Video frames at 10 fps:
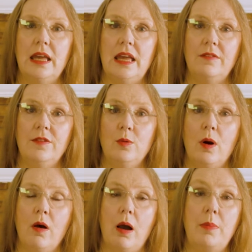if you
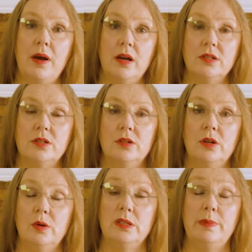are a person
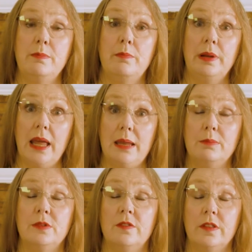who has been
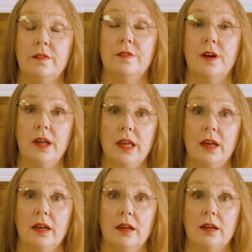blamed for the
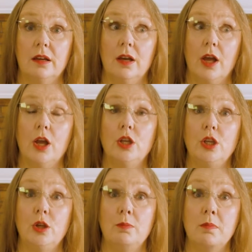fire,
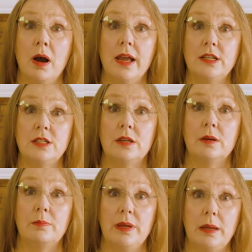you might
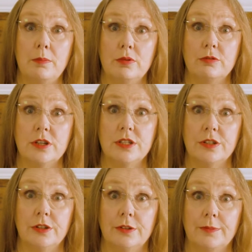be in
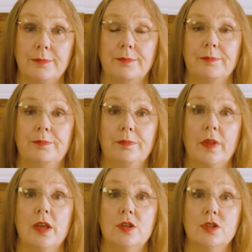prison.
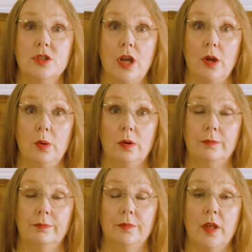So,
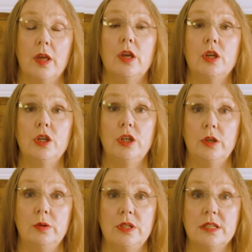
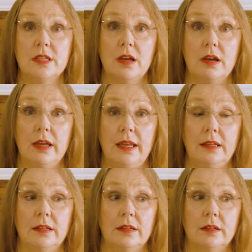you
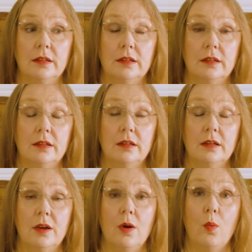decide
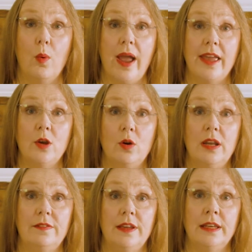where you're
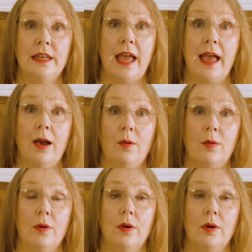living now.